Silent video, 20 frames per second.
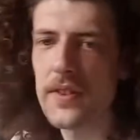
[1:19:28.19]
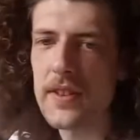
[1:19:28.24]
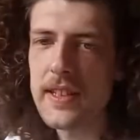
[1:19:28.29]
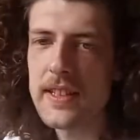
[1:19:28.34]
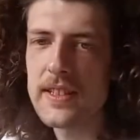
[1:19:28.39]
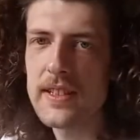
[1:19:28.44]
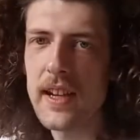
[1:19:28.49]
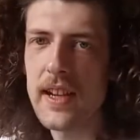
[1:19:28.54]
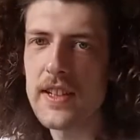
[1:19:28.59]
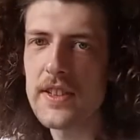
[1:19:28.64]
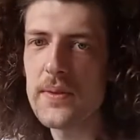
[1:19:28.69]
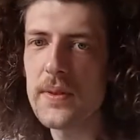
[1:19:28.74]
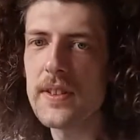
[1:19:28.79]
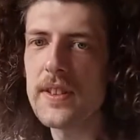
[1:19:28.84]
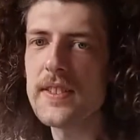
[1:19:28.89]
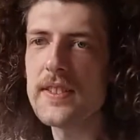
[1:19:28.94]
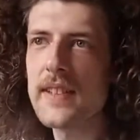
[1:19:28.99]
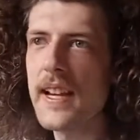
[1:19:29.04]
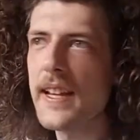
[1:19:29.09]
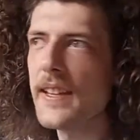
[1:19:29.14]
he starts to
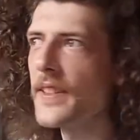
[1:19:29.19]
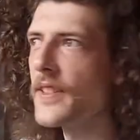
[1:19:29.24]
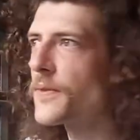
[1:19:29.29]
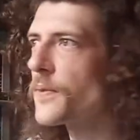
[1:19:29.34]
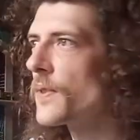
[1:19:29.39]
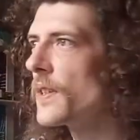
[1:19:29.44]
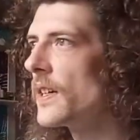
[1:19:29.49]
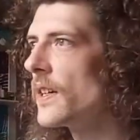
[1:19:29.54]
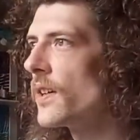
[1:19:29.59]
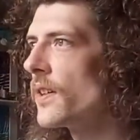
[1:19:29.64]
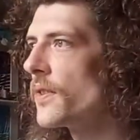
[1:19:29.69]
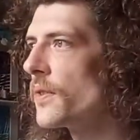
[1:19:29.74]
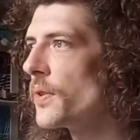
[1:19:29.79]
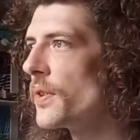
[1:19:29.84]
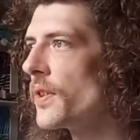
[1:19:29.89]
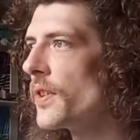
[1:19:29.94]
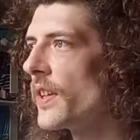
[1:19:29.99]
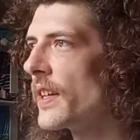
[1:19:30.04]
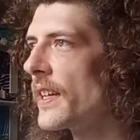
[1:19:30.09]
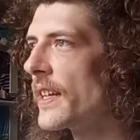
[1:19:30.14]
understand this world
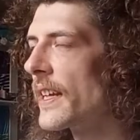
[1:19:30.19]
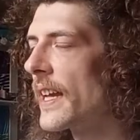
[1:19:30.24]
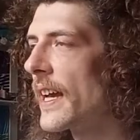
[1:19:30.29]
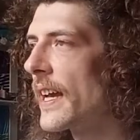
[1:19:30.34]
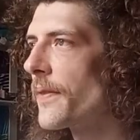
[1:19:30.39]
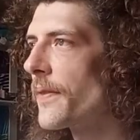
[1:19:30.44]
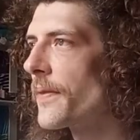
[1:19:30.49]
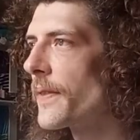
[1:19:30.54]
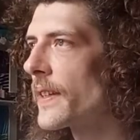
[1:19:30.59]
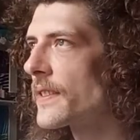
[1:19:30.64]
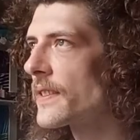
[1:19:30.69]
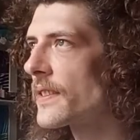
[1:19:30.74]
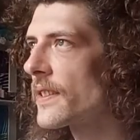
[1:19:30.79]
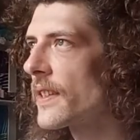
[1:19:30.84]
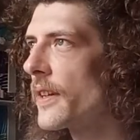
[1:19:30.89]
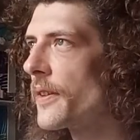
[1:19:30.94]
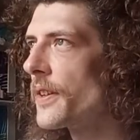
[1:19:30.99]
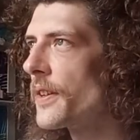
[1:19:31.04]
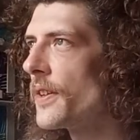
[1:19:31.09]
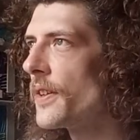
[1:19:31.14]
and like how things are
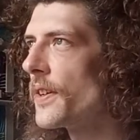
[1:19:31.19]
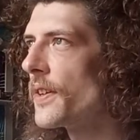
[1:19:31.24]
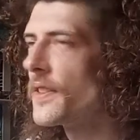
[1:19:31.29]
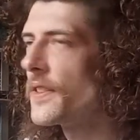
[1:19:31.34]
going on.